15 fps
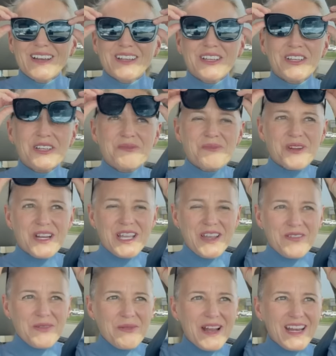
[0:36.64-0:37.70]
Good morning,
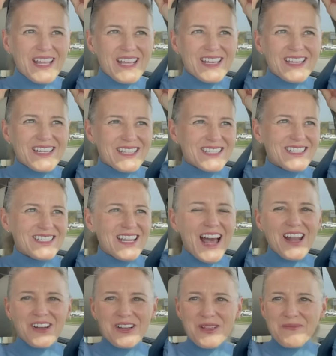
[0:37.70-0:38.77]
everybody. It is
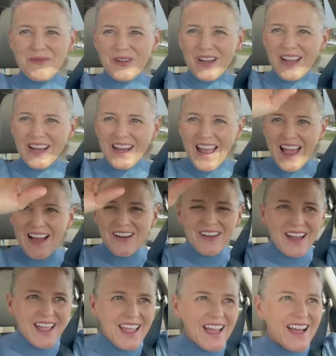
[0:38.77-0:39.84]
Saturday morning now,
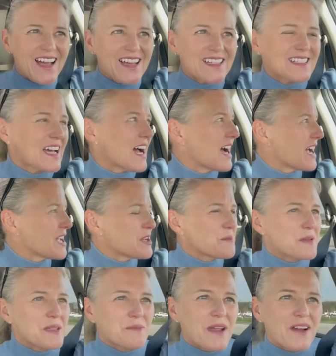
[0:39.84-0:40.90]
and I
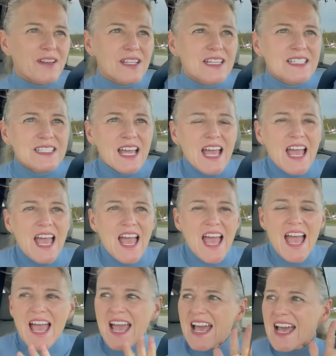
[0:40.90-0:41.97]
am in Maryland,
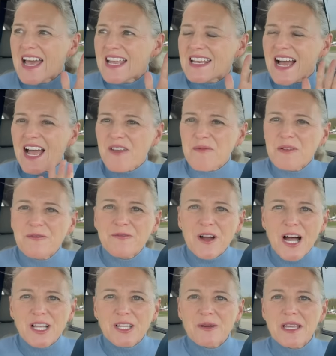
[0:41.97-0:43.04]
and I've been
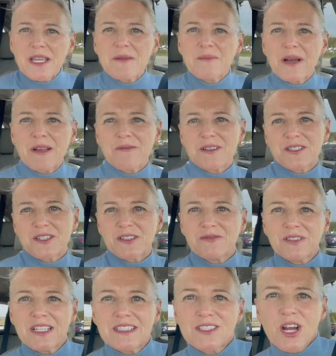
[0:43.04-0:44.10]
following my reserve
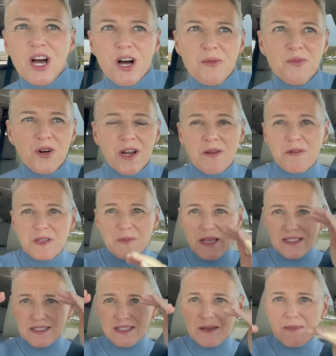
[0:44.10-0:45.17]
list all morning, which
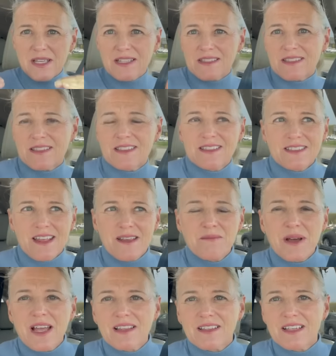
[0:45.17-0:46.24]
basically means the
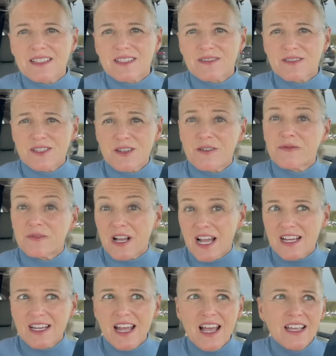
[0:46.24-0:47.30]
standby list to fly
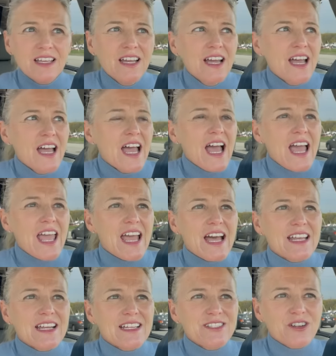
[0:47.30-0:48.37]
today.
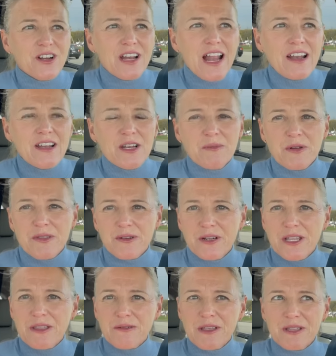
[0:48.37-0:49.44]
And I started out at number
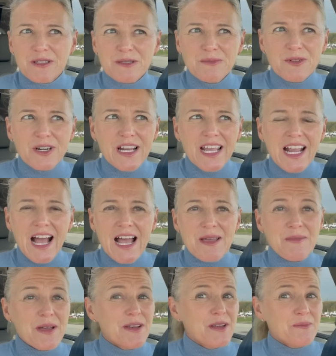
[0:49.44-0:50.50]
thirty-three this morning.
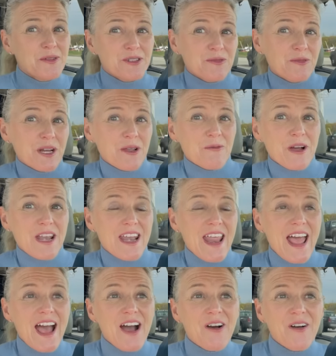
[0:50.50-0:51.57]
I'm at number twenty-one
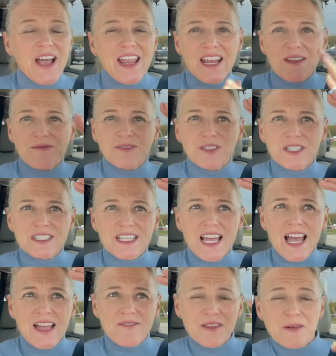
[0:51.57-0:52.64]
now, and I've looked,
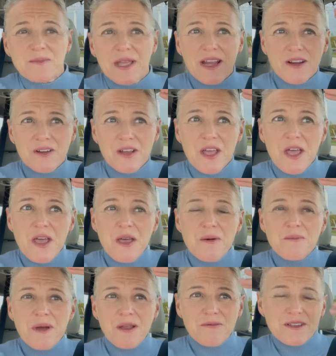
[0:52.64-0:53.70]
I've compared
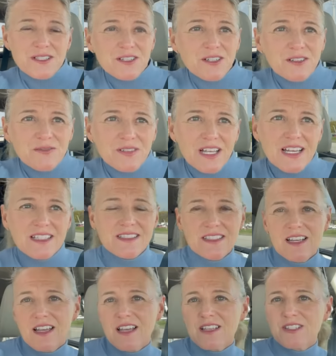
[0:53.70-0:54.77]
my reserve list
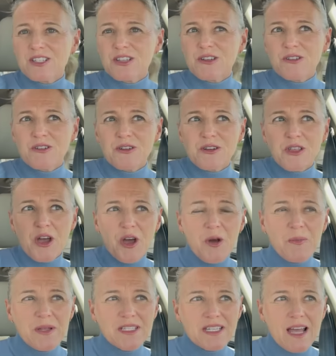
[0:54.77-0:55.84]
to the
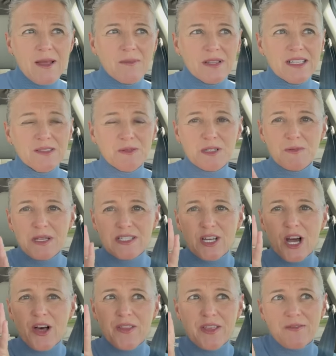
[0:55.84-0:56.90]
open time list, which means
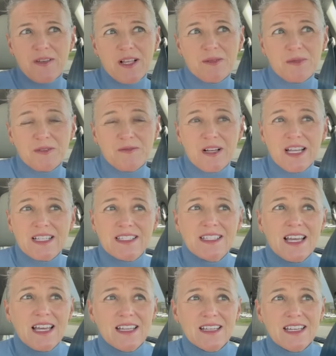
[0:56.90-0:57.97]
all the available flights
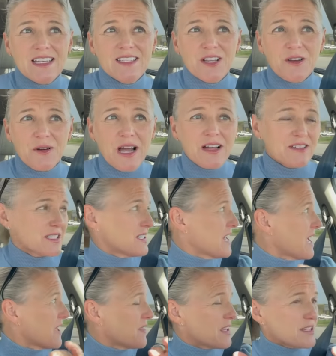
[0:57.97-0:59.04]
that need to go out
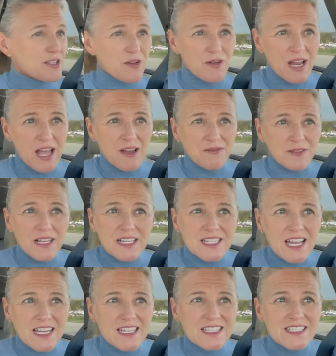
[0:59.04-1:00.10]
today that don't have flight
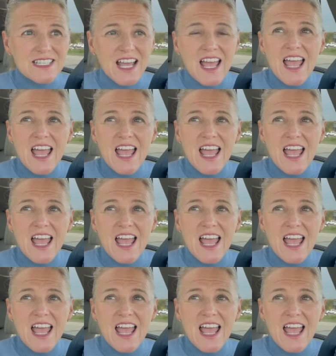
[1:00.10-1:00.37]
attendants,